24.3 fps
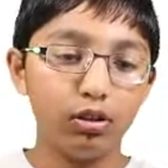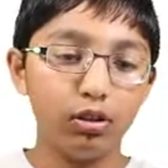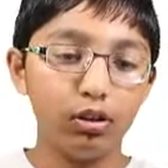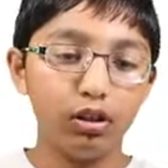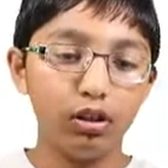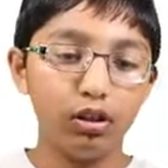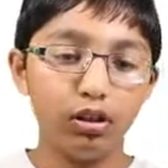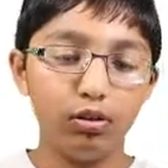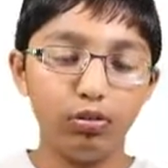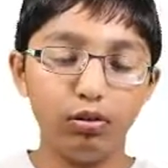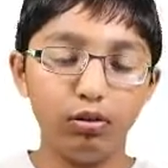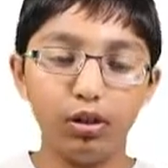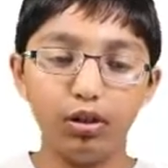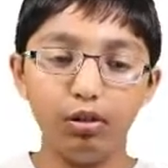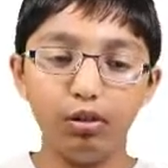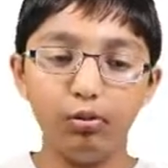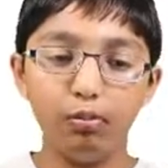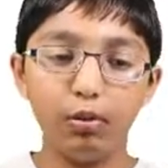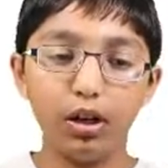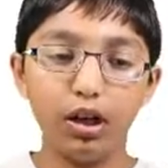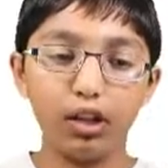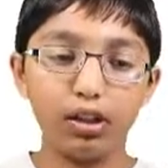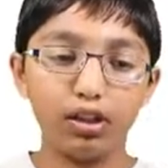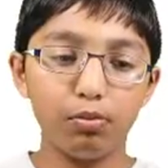And then we
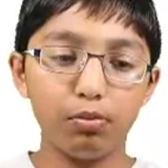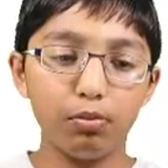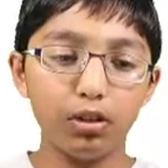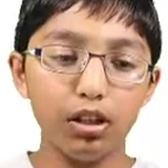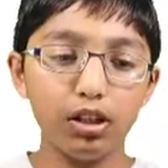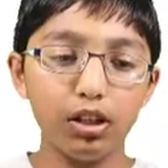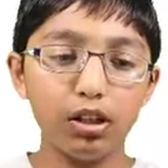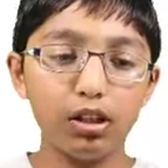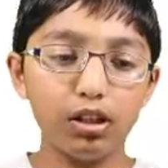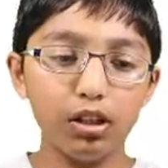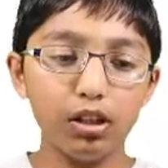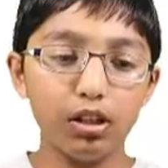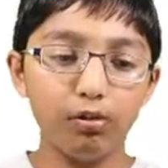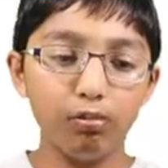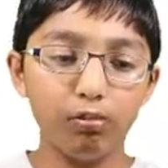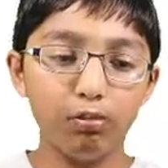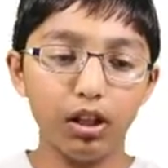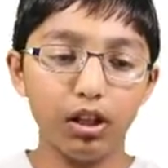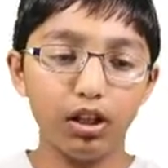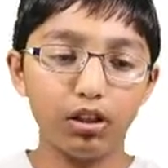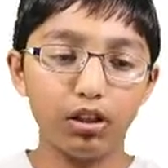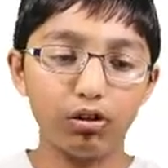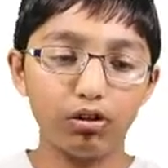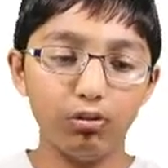do backspace and
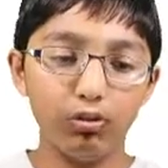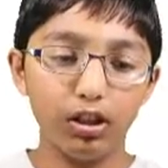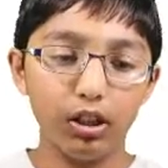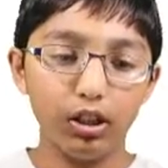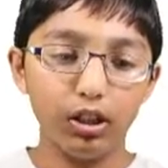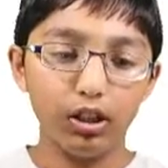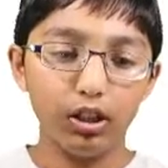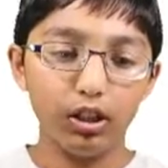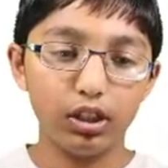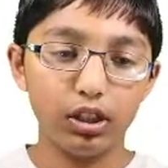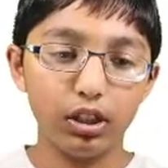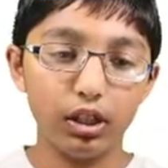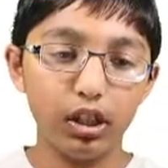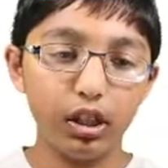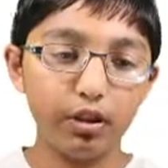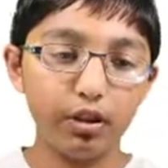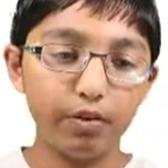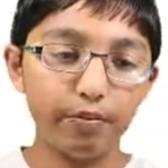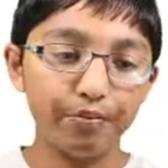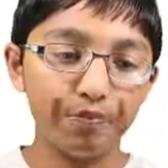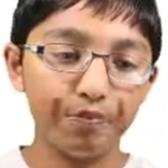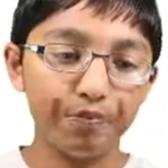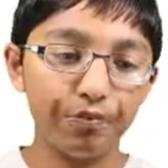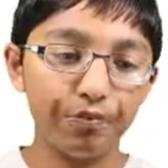make sure we can see.